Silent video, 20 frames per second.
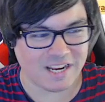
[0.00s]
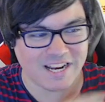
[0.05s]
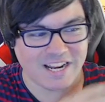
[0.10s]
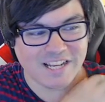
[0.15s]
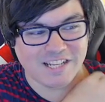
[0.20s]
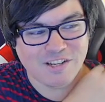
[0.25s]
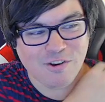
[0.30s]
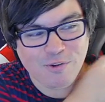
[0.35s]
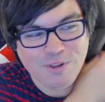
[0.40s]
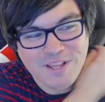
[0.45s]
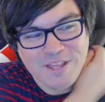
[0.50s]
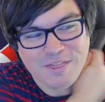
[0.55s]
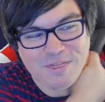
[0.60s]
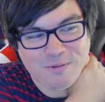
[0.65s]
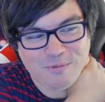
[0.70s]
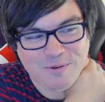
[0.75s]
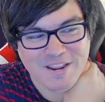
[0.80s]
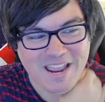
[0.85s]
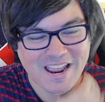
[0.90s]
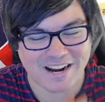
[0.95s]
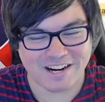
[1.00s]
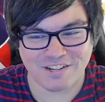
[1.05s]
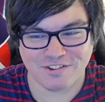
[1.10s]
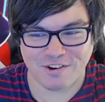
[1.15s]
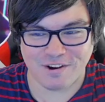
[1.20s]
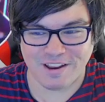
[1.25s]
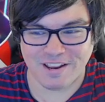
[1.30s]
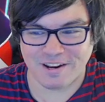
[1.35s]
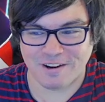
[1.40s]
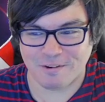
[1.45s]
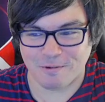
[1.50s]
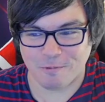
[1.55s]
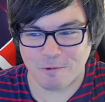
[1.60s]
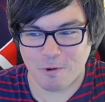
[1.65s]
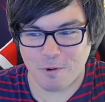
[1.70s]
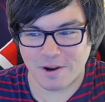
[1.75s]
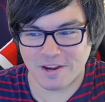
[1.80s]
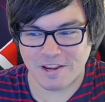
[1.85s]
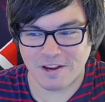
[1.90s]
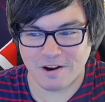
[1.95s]
and it's only 3 extra in
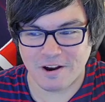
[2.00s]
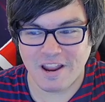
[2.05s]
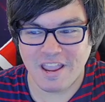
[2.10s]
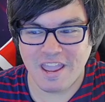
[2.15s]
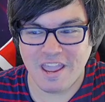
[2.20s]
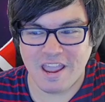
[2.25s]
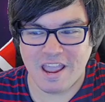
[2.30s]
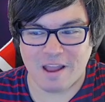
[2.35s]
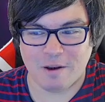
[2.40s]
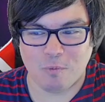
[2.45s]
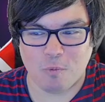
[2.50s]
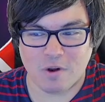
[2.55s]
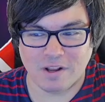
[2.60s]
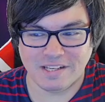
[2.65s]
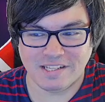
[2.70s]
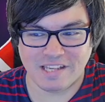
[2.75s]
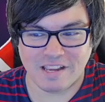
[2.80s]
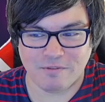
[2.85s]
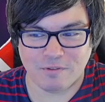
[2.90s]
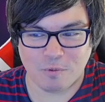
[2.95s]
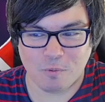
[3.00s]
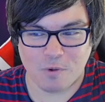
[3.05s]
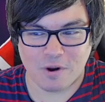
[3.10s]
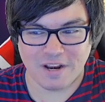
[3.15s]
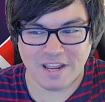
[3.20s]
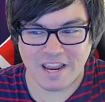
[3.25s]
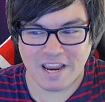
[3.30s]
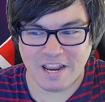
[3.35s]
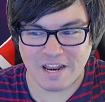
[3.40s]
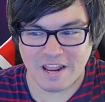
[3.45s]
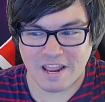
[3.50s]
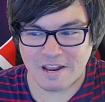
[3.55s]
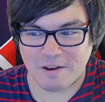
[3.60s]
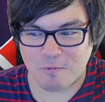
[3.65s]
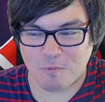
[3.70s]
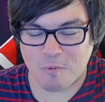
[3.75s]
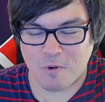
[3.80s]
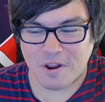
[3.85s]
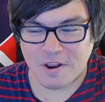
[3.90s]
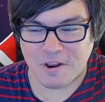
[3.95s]
heroic here at 17, 18,
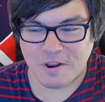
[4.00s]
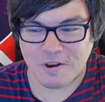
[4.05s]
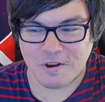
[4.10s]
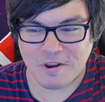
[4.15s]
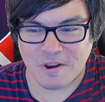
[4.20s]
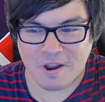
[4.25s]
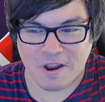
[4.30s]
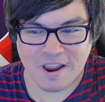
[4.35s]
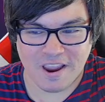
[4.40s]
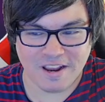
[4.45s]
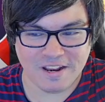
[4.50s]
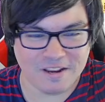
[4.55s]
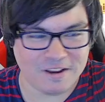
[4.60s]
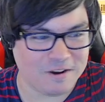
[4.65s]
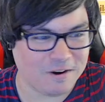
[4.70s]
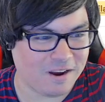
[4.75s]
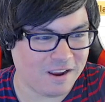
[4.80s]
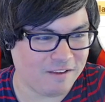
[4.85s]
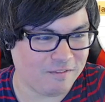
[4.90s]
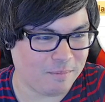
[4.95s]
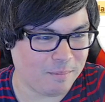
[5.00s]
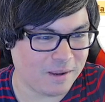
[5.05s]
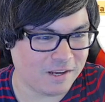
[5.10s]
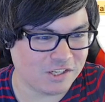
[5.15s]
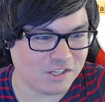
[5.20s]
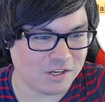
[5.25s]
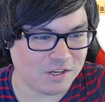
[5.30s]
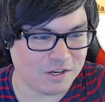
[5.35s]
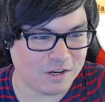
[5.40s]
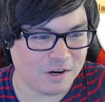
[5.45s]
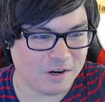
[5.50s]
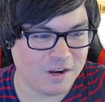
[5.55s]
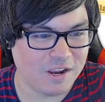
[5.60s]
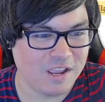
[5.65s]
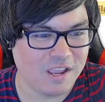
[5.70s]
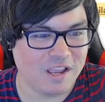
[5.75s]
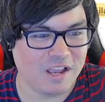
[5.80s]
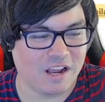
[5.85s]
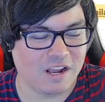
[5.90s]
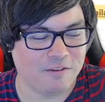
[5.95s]
and 19 here. I haven't mentioned here.
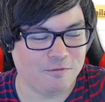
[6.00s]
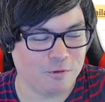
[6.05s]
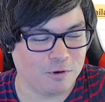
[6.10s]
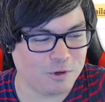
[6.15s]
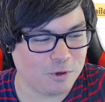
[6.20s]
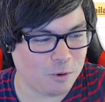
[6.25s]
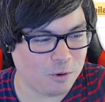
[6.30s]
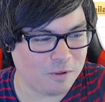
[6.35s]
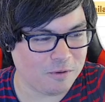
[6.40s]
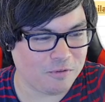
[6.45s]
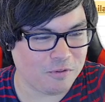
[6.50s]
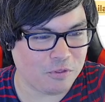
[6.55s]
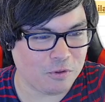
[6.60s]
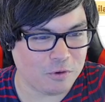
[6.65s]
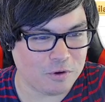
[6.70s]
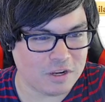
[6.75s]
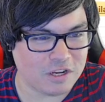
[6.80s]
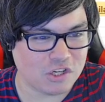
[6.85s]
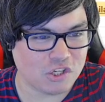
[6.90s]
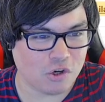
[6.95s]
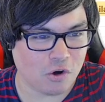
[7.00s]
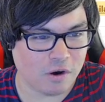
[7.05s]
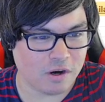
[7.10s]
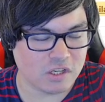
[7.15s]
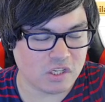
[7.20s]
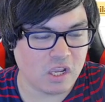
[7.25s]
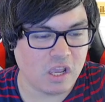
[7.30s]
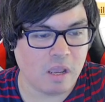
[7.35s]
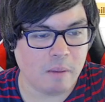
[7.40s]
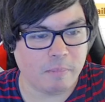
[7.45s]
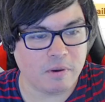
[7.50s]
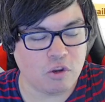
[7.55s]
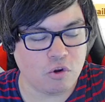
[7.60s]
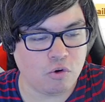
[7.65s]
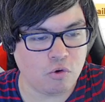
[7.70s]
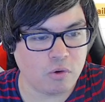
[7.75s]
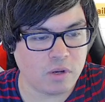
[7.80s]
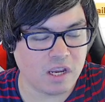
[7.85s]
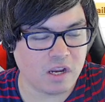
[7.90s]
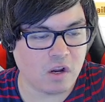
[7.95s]
Uh, for a total of 30 shards, but you
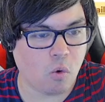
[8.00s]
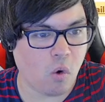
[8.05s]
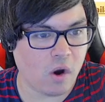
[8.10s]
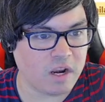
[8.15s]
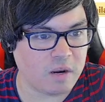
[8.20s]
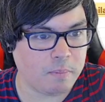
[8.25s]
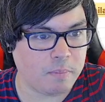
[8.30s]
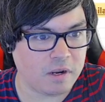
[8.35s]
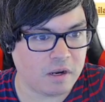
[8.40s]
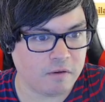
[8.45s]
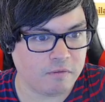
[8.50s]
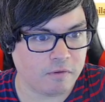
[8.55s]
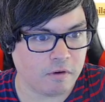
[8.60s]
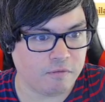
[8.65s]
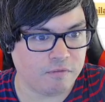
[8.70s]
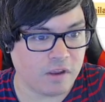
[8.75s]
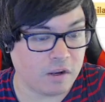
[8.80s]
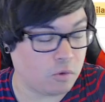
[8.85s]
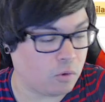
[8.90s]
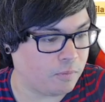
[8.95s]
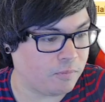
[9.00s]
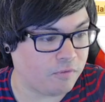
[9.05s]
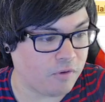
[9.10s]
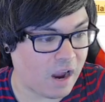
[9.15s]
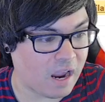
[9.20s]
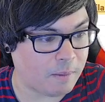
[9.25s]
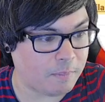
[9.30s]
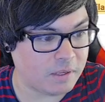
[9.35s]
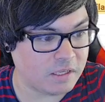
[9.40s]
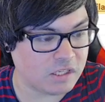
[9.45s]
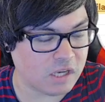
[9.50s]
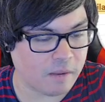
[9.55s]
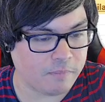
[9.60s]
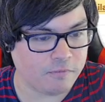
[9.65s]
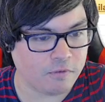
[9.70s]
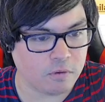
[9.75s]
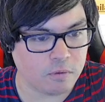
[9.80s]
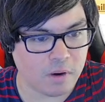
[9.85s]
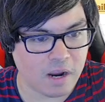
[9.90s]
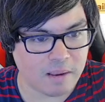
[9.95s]
do get quite a bit of event orb fragments
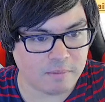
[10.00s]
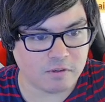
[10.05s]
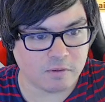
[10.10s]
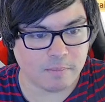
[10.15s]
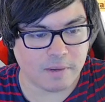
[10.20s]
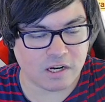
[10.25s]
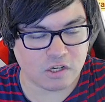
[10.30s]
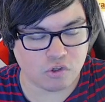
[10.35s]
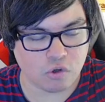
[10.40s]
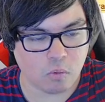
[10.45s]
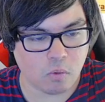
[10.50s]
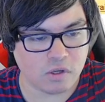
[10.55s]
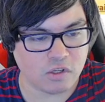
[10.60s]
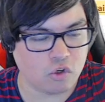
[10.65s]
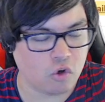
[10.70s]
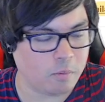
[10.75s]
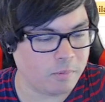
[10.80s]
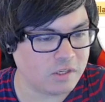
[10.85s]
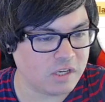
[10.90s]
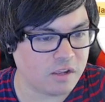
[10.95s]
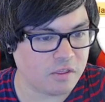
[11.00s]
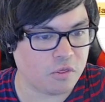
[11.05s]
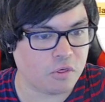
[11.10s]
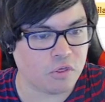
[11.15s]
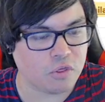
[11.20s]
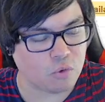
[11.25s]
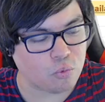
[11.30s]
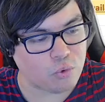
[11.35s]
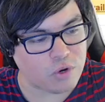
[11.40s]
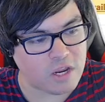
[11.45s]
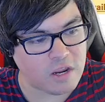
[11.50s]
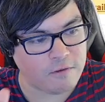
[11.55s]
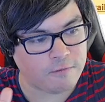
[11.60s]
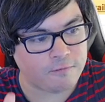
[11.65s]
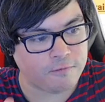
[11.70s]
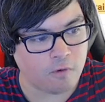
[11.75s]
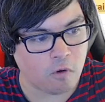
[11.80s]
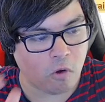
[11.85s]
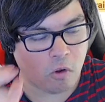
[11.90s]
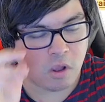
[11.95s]
up for grabs, some extra ones. You almost get 3
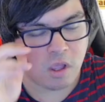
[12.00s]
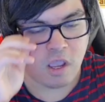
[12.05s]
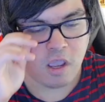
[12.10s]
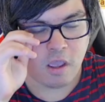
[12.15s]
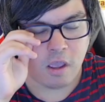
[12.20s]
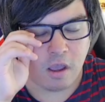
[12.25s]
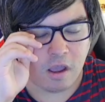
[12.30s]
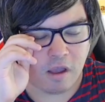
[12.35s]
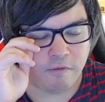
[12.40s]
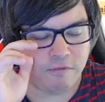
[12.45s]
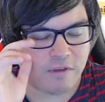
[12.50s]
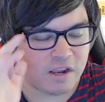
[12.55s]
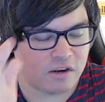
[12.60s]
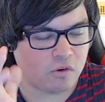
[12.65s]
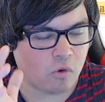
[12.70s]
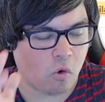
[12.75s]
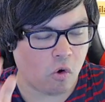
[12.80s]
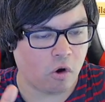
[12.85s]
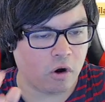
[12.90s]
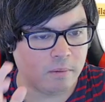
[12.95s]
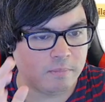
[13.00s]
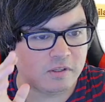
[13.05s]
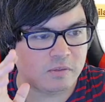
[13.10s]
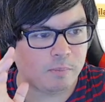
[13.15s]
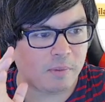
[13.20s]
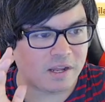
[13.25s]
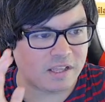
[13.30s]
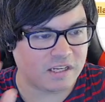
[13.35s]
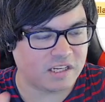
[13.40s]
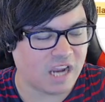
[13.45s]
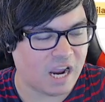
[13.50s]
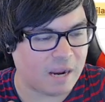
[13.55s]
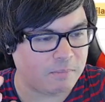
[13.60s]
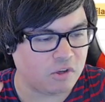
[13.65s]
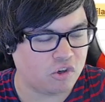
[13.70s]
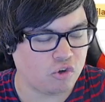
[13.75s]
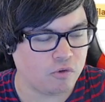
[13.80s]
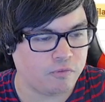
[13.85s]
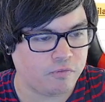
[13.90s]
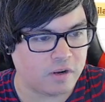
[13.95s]
full event orbs by the time
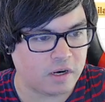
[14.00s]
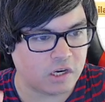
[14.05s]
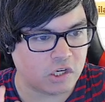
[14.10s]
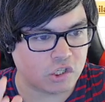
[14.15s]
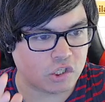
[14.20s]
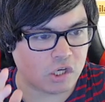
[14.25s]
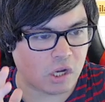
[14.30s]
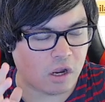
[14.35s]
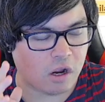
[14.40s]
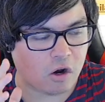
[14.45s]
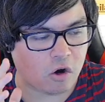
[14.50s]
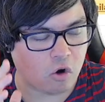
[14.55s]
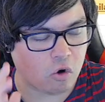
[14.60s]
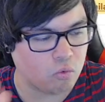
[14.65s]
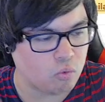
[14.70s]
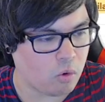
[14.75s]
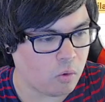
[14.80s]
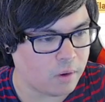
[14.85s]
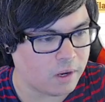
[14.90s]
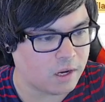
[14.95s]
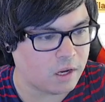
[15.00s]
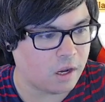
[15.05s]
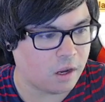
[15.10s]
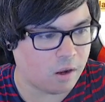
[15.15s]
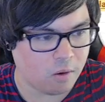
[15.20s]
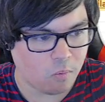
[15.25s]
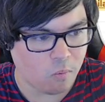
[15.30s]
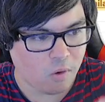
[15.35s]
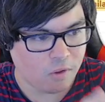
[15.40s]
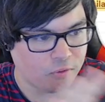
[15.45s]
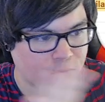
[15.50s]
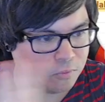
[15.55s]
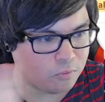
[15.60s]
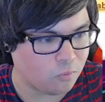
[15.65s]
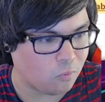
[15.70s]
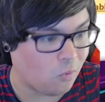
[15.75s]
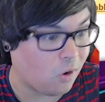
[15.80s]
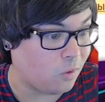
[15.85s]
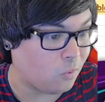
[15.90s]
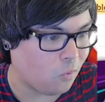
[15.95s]
that you finish a heroic uh, 1, through,
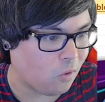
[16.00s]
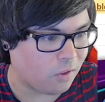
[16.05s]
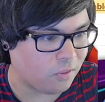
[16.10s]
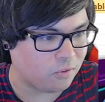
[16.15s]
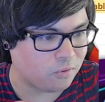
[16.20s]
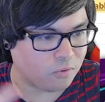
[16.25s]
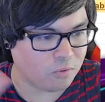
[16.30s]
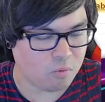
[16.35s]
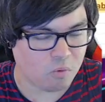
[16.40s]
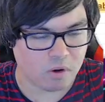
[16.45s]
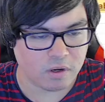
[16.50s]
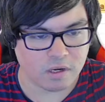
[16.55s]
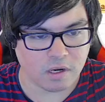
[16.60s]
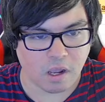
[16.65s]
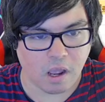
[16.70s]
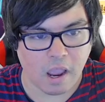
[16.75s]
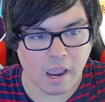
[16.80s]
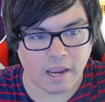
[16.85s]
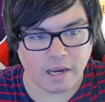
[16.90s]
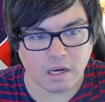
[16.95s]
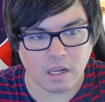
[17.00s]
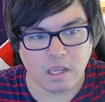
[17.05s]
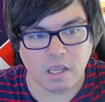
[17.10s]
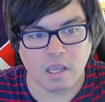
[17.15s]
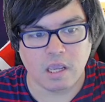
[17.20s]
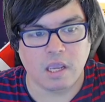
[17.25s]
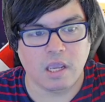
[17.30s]
1 1 through 1 9.